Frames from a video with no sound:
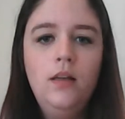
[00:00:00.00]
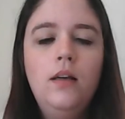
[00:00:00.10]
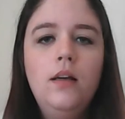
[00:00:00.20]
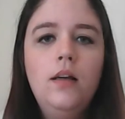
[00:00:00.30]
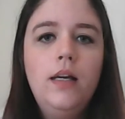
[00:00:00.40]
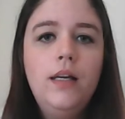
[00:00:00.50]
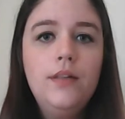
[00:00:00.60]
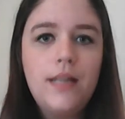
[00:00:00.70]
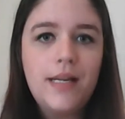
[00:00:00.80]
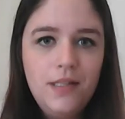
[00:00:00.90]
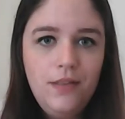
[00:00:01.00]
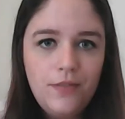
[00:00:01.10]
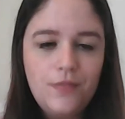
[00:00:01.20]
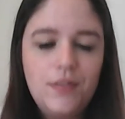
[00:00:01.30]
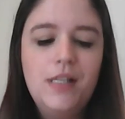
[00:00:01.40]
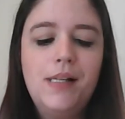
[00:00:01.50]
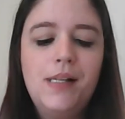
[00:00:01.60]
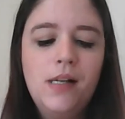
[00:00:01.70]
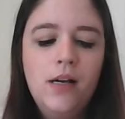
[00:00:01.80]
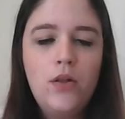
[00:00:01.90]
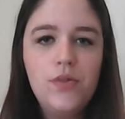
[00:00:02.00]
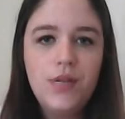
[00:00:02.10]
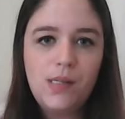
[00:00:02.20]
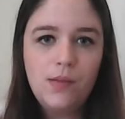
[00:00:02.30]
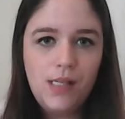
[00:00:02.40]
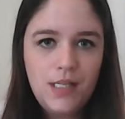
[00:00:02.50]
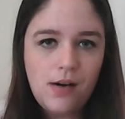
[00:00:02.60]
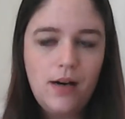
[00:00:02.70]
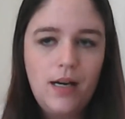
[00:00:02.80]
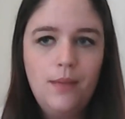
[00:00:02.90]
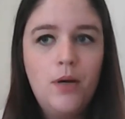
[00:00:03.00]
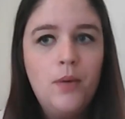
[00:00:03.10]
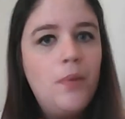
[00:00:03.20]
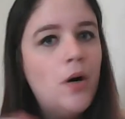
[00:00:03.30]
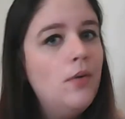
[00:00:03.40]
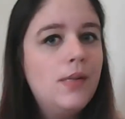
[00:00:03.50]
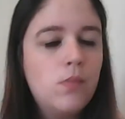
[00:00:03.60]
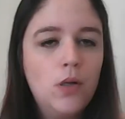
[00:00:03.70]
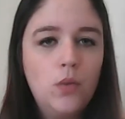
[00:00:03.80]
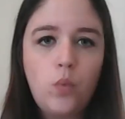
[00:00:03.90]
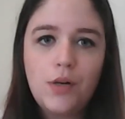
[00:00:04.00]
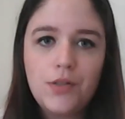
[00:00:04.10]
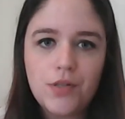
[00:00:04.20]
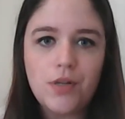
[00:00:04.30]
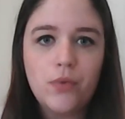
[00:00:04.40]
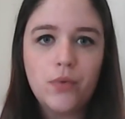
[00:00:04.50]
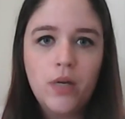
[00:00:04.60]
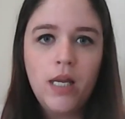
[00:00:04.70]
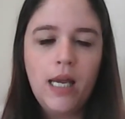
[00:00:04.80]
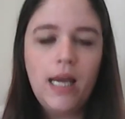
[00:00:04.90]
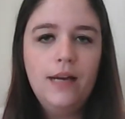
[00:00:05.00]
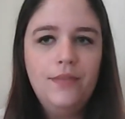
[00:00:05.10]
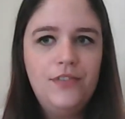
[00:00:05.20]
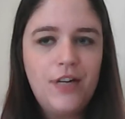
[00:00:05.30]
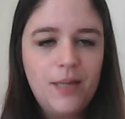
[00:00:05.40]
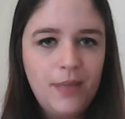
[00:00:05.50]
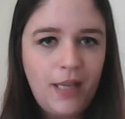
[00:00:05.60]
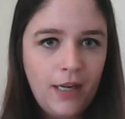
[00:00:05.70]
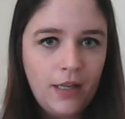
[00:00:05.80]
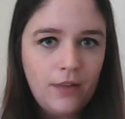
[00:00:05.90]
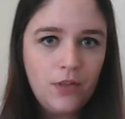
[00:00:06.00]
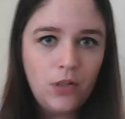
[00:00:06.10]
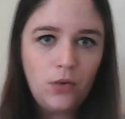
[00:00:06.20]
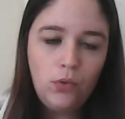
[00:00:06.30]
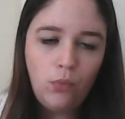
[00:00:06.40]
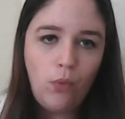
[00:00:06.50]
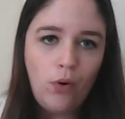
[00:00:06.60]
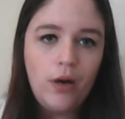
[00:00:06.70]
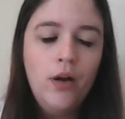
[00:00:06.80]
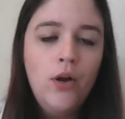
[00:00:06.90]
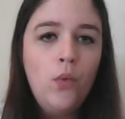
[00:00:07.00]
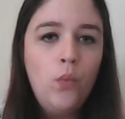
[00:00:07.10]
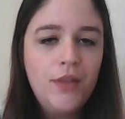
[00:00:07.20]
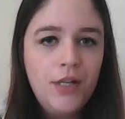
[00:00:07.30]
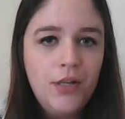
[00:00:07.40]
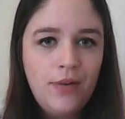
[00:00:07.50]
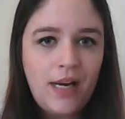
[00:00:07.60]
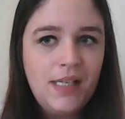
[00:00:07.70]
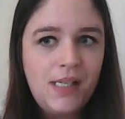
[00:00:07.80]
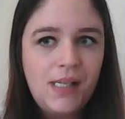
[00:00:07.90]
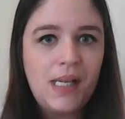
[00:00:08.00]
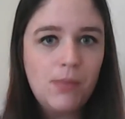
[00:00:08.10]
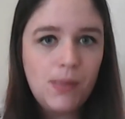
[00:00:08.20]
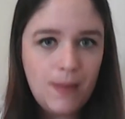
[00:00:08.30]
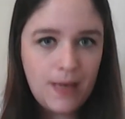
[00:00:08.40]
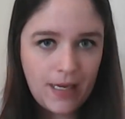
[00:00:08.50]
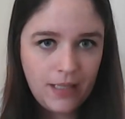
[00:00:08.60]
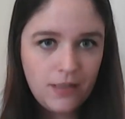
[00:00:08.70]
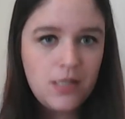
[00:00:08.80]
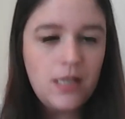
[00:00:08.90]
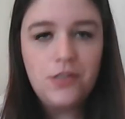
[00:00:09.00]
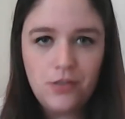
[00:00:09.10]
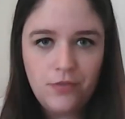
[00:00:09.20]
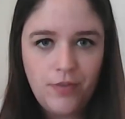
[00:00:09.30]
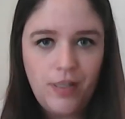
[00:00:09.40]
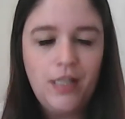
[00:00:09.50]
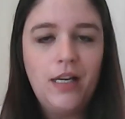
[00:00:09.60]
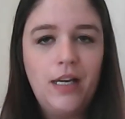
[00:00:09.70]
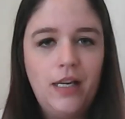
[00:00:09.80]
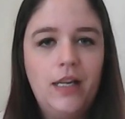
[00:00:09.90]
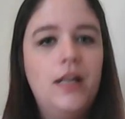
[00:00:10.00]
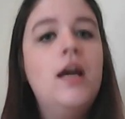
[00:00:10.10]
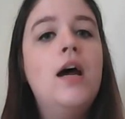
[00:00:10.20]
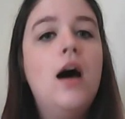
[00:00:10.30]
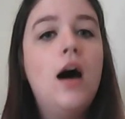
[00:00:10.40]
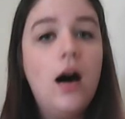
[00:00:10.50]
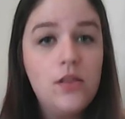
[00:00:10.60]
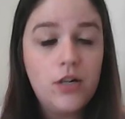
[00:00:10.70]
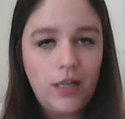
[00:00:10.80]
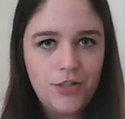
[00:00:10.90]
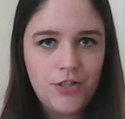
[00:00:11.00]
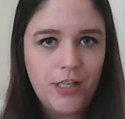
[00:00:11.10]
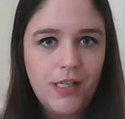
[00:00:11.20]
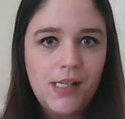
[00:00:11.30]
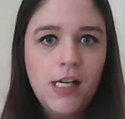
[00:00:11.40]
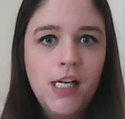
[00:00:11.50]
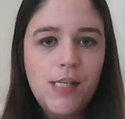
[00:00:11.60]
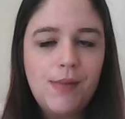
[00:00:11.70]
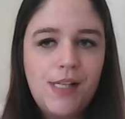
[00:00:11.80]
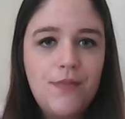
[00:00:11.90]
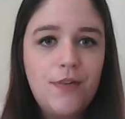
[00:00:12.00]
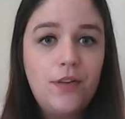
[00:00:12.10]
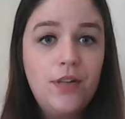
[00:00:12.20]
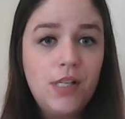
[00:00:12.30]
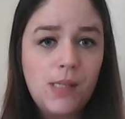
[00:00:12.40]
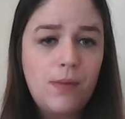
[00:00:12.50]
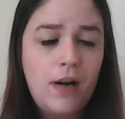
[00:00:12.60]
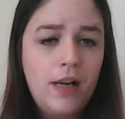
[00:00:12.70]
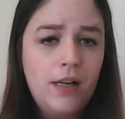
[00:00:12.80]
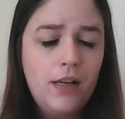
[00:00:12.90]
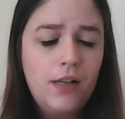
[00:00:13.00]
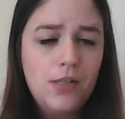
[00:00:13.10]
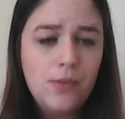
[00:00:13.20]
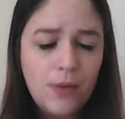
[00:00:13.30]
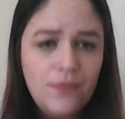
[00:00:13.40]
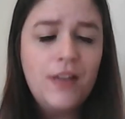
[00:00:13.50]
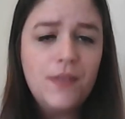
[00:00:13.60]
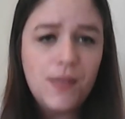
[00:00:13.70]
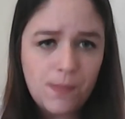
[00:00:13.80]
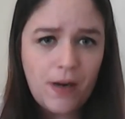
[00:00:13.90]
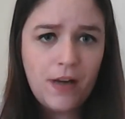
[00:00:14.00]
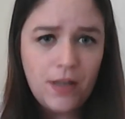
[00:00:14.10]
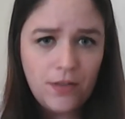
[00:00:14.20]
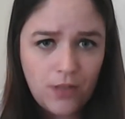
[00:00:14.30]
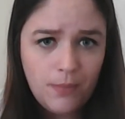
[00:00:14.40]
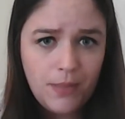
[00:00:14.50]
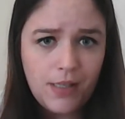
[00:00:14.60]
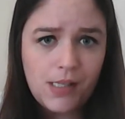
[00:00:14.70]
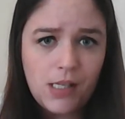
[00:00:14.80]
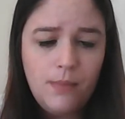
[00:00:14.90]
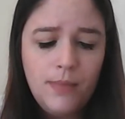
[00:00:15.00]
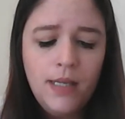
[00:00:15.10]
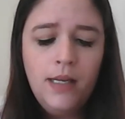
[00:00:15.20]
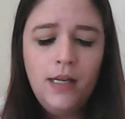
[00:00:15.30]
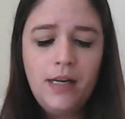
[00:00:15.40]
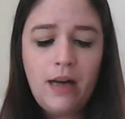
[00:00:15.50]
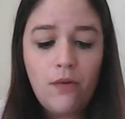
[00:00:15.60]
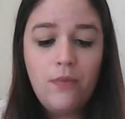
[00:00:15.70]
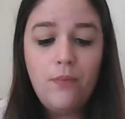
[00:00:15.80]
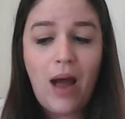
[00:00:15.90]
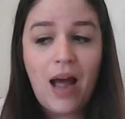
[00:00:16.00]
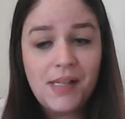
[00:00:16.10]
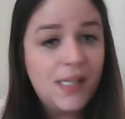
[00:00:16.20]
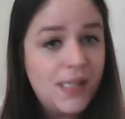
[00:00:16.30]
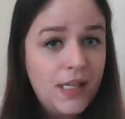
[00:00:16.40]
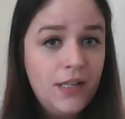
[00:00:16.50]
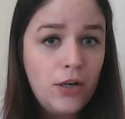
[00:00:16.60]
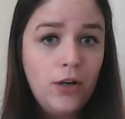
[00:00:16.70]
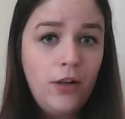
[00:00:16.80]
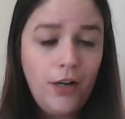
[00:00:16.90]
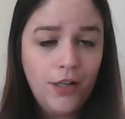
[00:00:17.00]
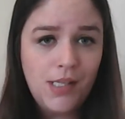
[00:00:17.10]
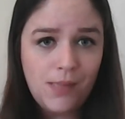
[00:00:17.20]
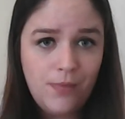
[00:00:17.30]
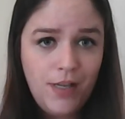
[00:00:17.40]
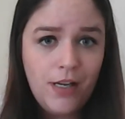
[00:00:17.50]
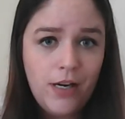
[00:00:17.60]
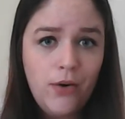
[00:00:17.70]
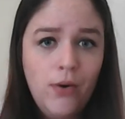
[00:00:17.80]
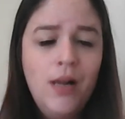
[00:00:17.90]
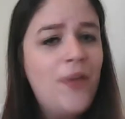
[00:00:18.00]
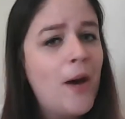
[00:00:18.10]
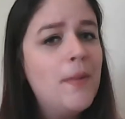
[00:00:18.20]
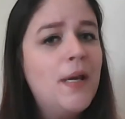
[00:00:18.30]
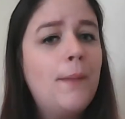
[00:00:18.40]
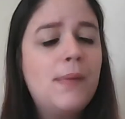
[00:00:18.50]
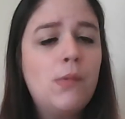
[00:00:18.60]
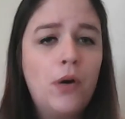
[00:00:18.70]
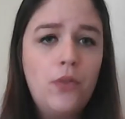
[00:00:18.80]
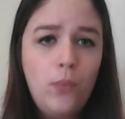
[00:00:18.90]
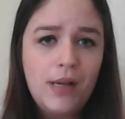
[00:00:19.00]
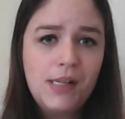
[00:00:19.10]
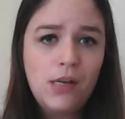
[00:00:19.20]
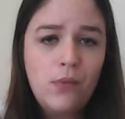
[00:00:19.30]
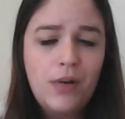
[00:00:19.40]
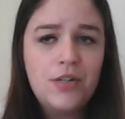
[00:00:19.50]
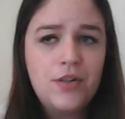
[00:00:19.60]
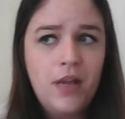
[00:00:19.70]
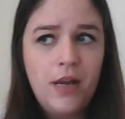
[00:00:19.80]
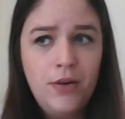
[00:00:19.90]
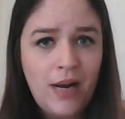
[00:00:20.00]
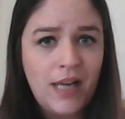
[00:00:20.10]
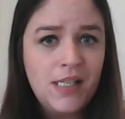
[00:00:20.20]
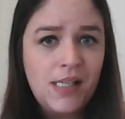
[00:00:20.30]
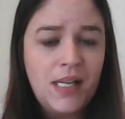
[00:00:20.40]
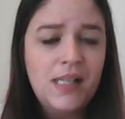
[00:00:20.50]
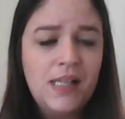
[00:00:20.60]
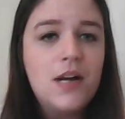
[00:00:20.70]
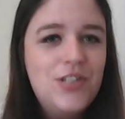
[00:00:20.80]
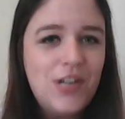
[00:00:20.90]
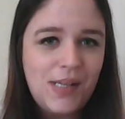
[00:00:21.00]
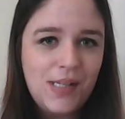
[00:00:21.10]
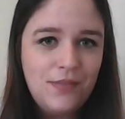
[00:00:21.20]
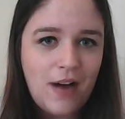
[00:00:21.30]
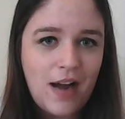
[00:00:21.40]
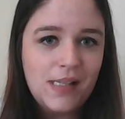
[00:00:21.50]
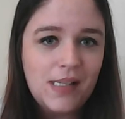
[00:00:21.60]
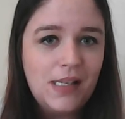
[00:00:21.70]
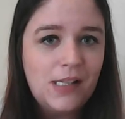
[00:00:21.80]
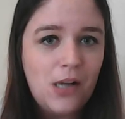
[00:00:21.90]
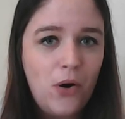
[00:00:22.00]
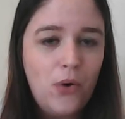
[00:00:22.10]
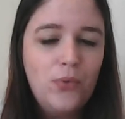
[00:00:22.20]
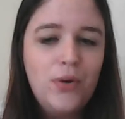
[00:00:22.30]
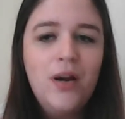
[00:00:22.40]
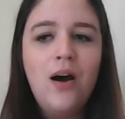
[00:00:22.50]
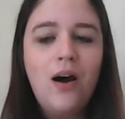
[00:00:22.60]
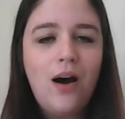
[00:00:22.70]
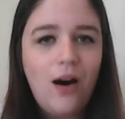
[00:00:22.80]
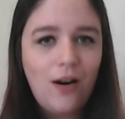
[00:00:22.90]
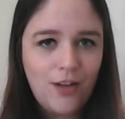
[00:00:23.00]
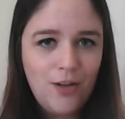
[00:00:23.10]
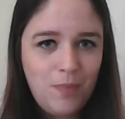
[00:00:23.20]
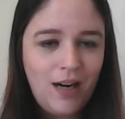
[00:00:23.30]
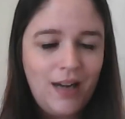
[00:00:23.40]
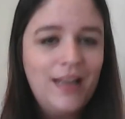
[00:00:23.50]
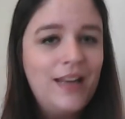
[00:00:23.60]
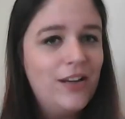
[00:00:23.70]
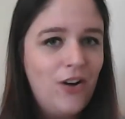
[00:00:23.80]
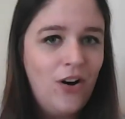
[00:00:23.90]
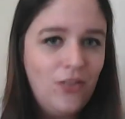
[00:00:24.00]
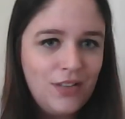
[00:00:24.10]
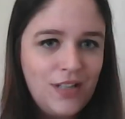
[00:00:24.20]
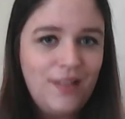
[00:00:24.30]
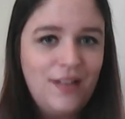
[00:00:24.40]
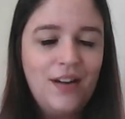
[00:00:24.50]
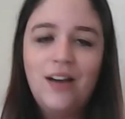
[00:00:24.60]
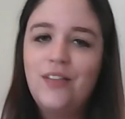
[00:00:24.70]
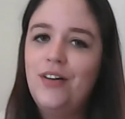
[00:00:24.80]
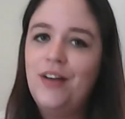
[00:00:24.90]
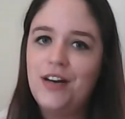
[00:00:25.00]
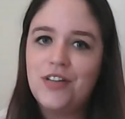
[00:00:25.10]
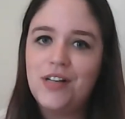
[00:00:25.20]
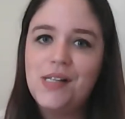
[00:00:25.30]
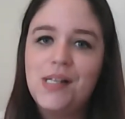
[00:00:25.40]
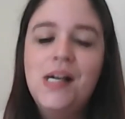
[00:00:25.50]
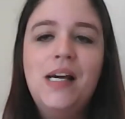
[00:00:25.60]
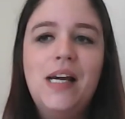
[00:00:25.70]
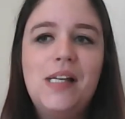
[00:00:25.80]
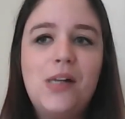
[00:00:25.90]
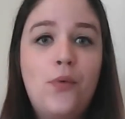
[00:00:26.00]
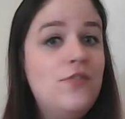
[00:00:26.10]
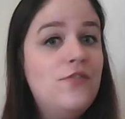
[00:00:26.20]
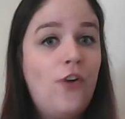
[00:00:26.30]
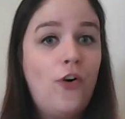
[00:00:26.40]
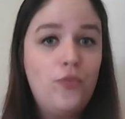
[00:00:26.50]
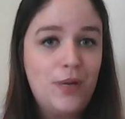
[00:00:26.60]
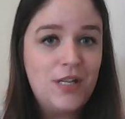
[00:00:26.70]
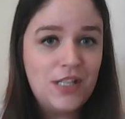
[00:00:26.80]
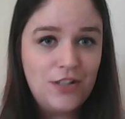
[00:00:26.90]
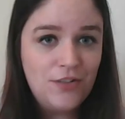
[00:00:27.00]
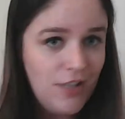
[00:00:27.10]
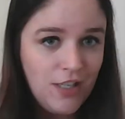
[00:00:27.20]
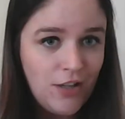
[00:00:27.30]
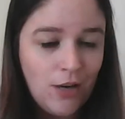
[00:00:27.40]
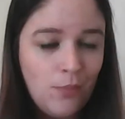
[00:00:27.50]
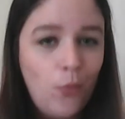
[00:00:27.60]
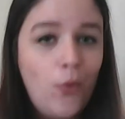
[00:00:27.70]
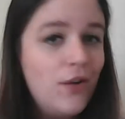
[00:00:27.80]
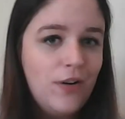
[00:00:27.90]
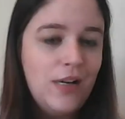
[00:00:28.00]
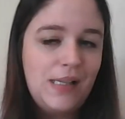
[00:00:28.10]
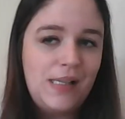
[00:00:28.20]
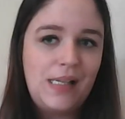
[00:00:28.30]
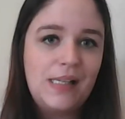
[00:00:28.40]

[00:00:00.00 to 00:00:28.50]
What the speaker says: In the 1950s, this was a time post-World War II and the very beginning of the Cold War when the United States was beginning to intervene in other countries, specifically to prevent the spread of communism. Now, as I stated earlier in this video, that becomes one of the ways in which the United States justifies its own occupying and colonizing other nations. Its own involvement in the Vietnam War, for instance,